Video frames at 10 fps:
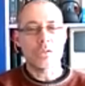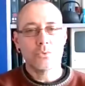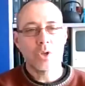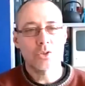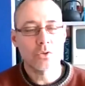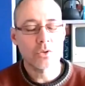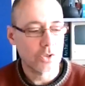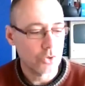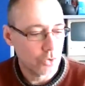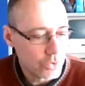we also
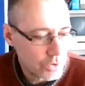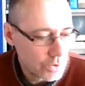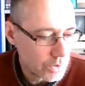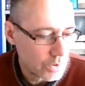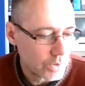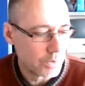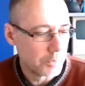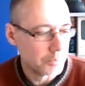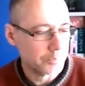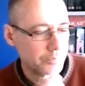can use
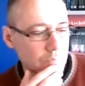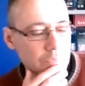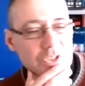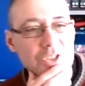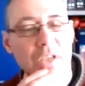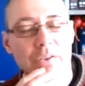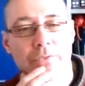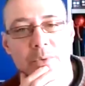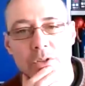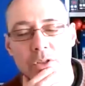BCF,
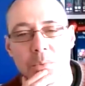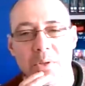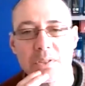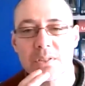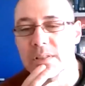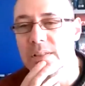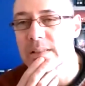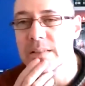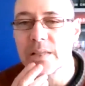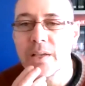but that's
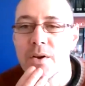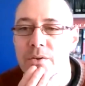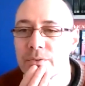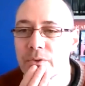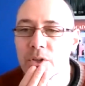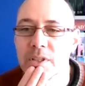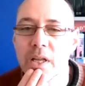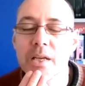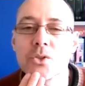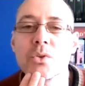for
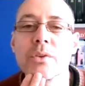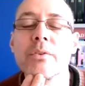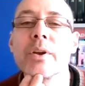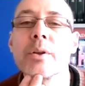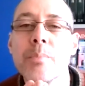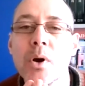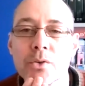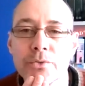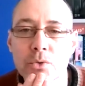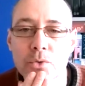clients. We have a very
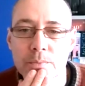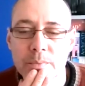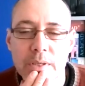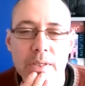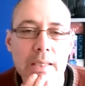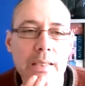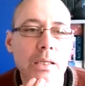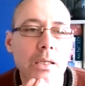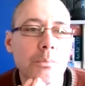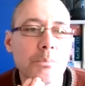powerful
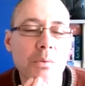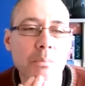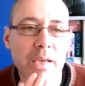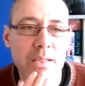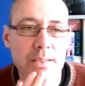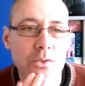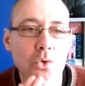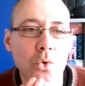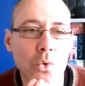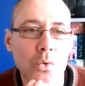BIMX
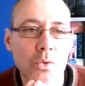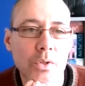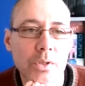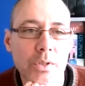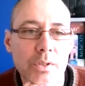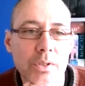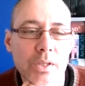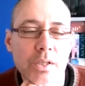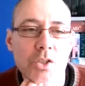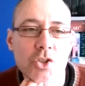tool
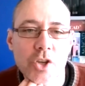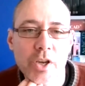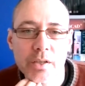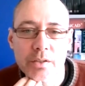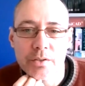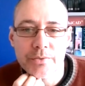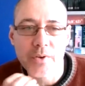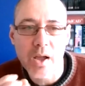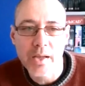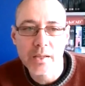that can share the
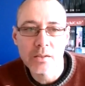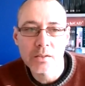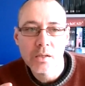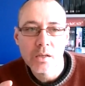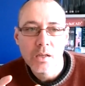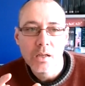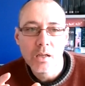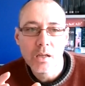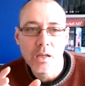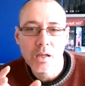file
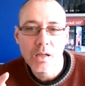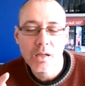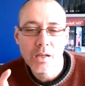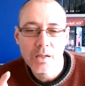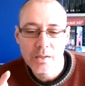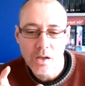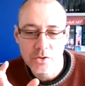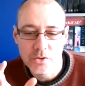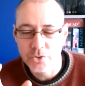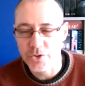
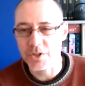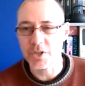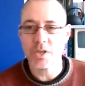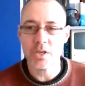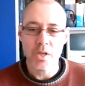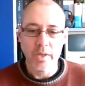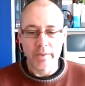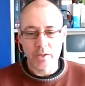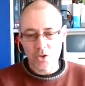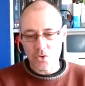on 3D
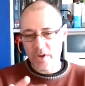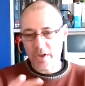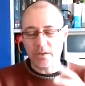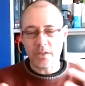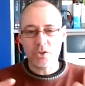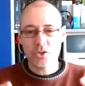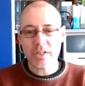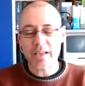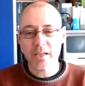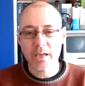You can. It's
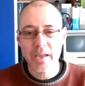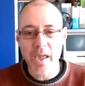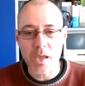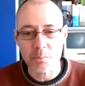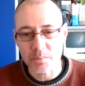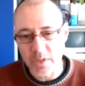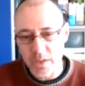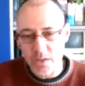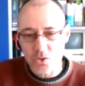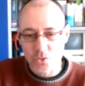like a game.
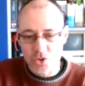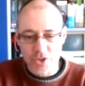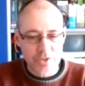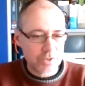You just.